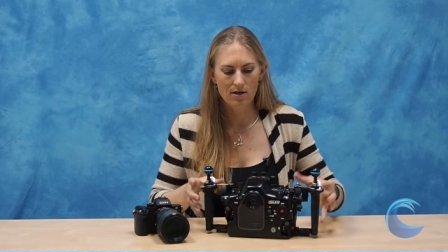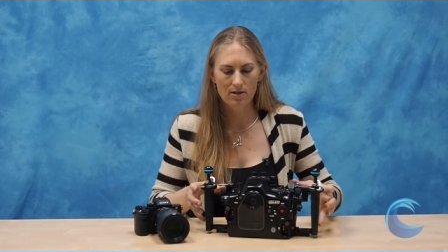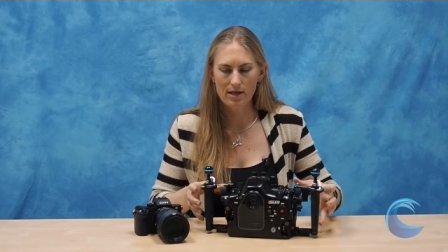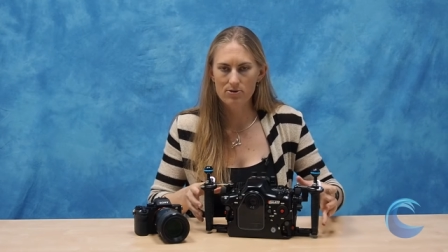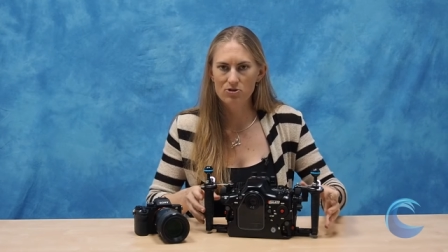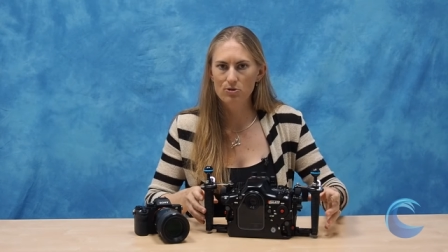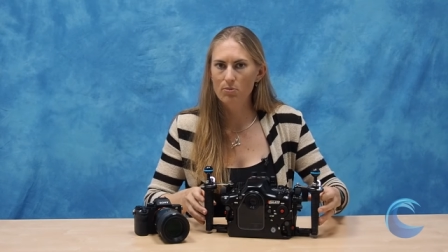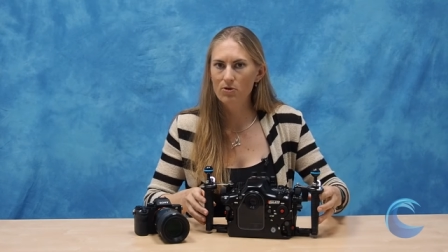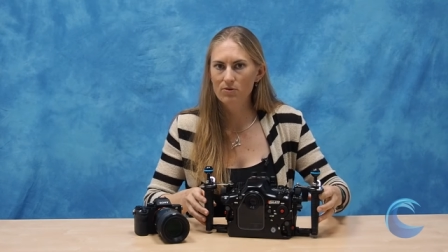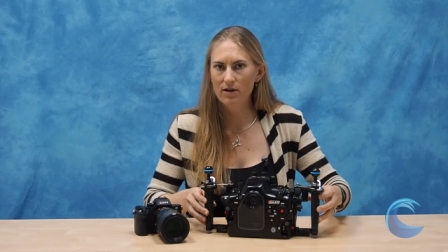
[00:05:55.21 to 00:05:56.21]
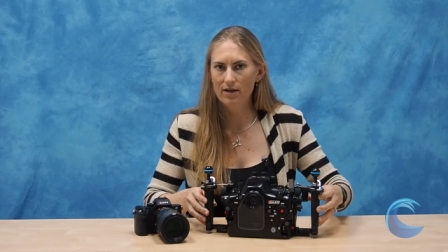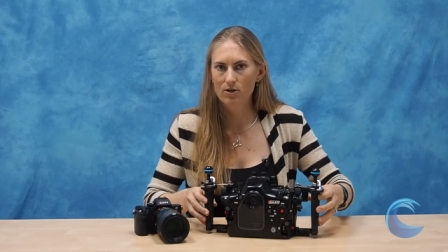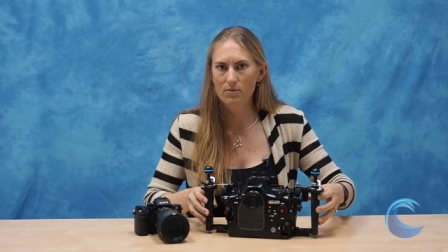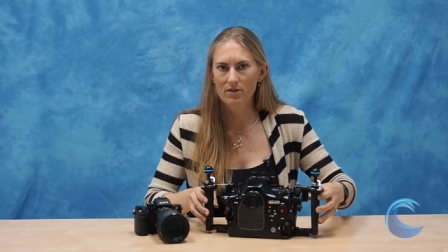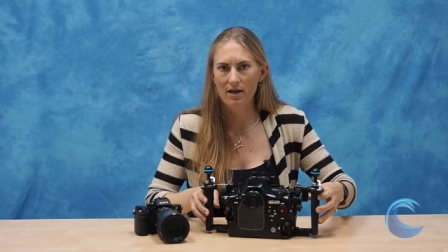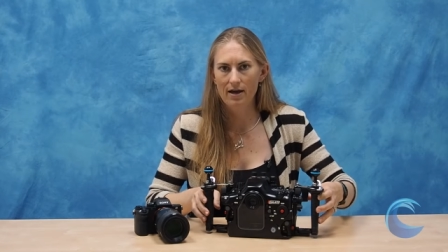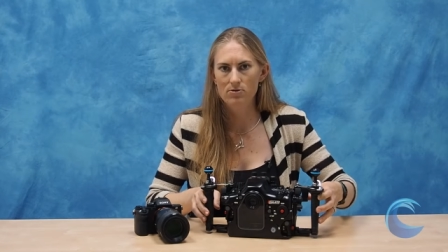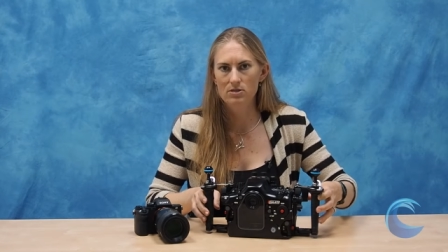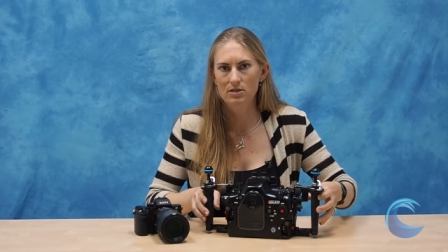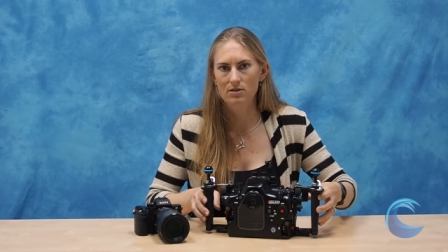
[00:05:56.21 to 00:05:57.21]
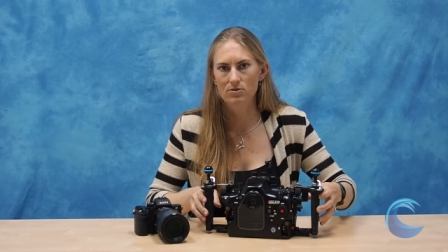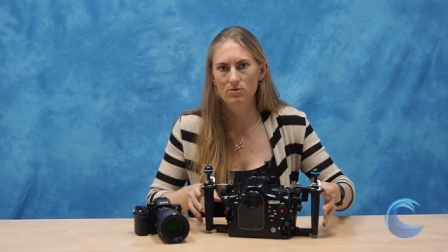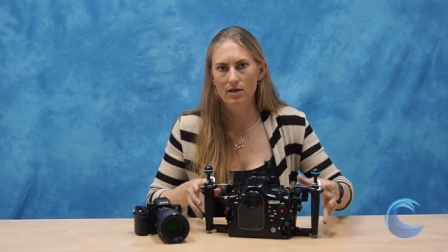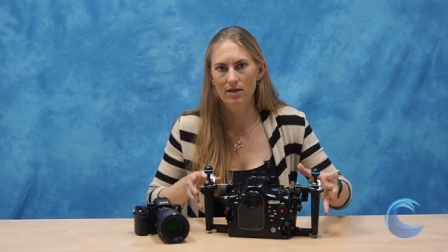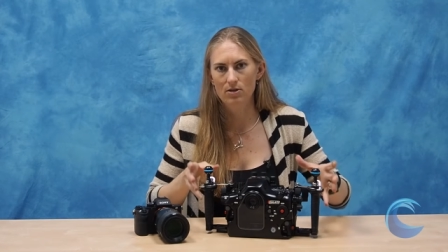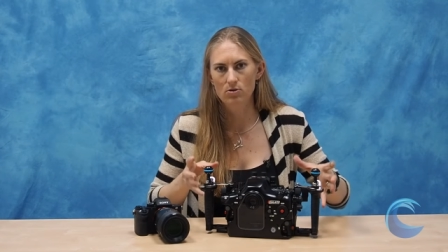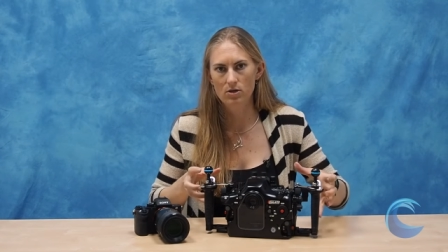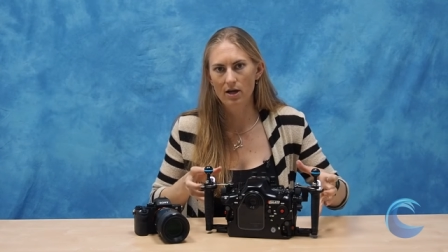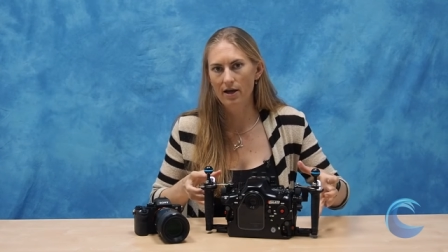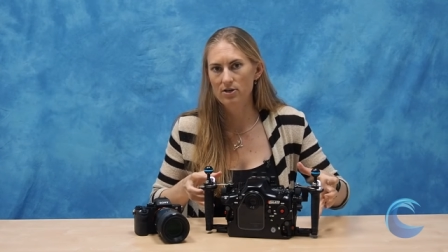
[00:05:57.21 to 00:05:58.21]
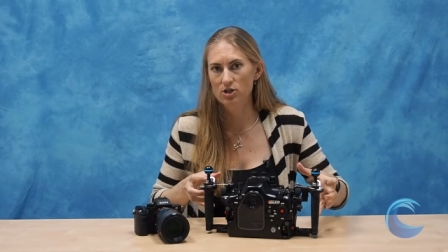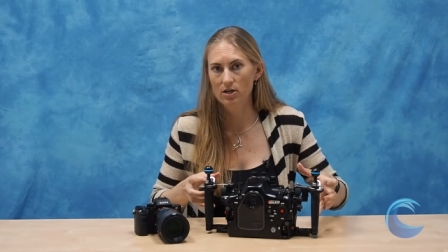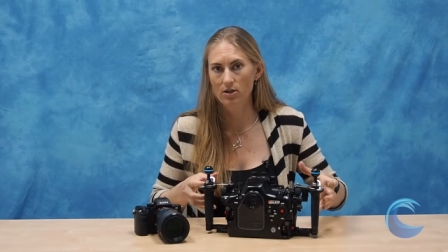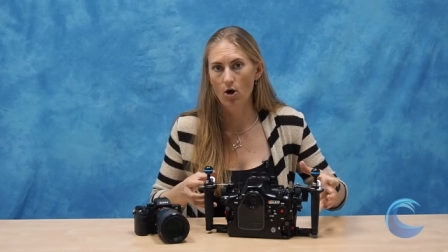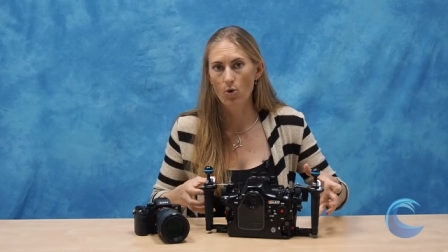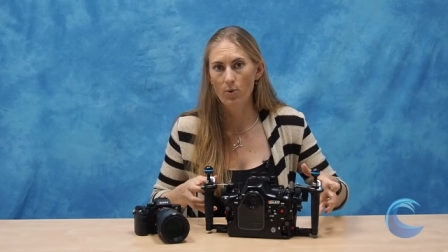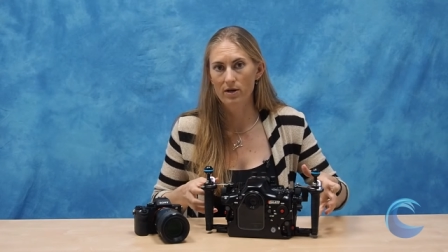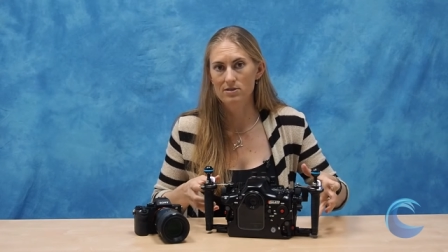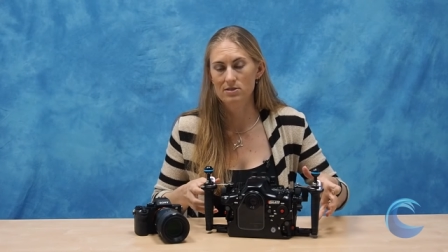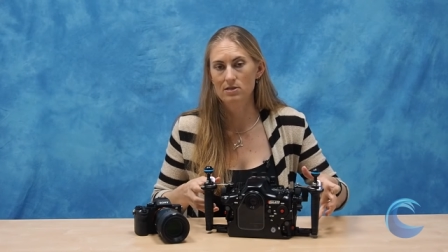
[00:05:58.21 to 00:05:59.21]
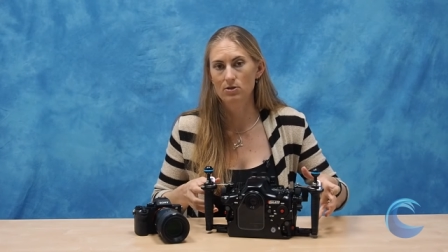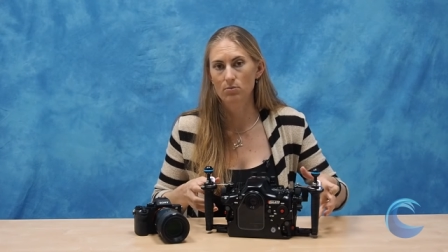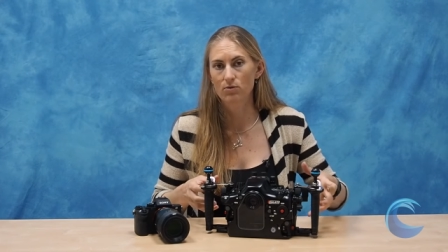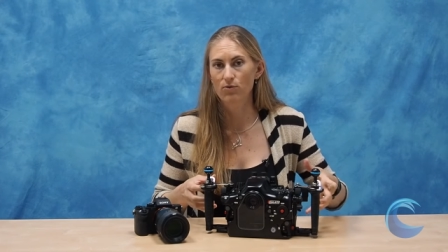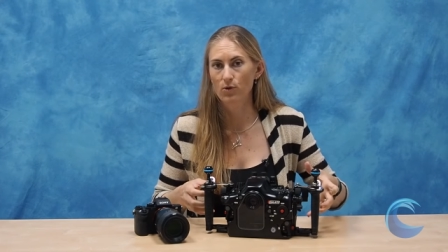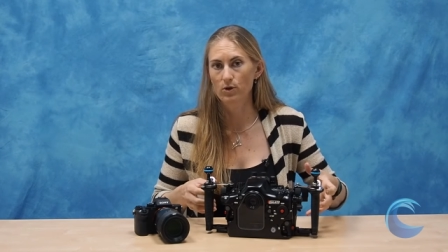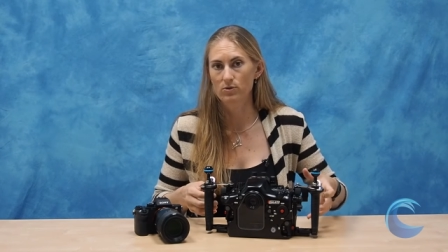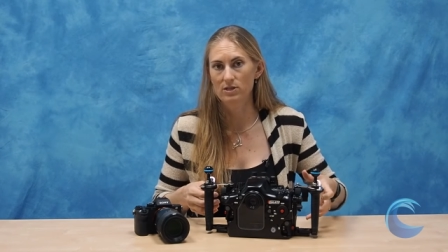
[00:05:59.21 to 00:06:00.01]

Allows you to pull a vacuum on the housing so that you can kind of check the O-ring seal before you